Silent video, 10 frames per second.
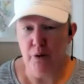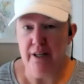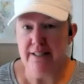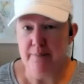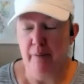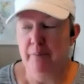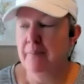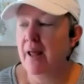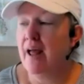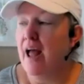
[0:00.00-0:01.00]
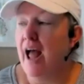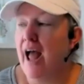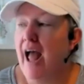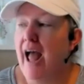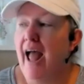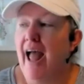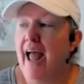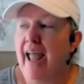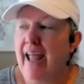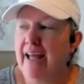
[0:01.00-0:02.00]
So not a sport, it's a big one.
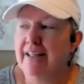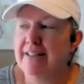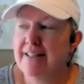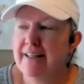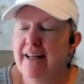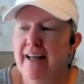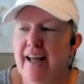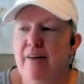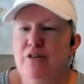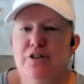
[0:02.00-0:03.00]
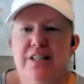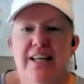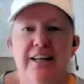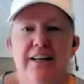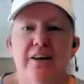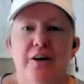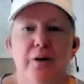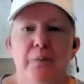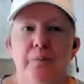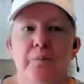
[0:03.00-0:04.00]
And after
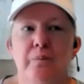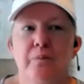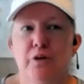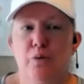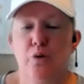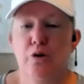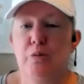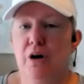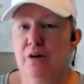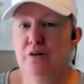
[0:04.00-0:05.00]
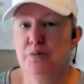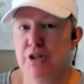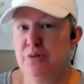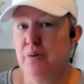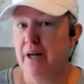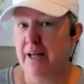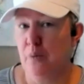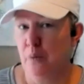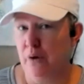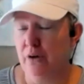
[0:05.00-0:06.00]
seeing the four-door Broncos, which
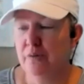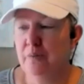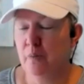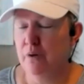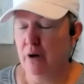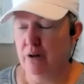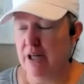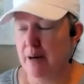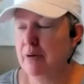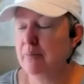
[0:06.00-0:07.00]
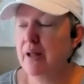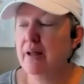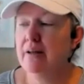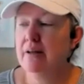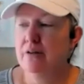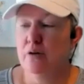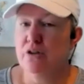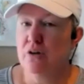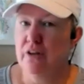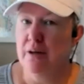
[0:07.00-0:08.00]
is what I had ordered with a hard top,
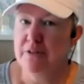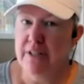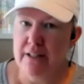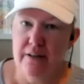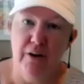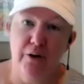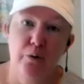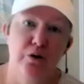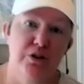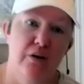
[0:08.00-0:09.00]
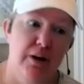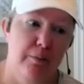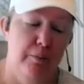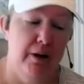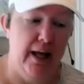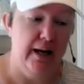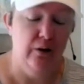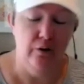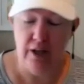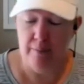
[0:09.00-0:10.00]
no soft tops. That if I'd ordered a soft top, I
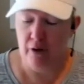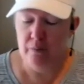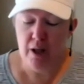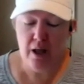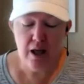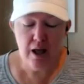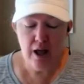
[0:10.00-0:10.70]
probably had it a long time ago.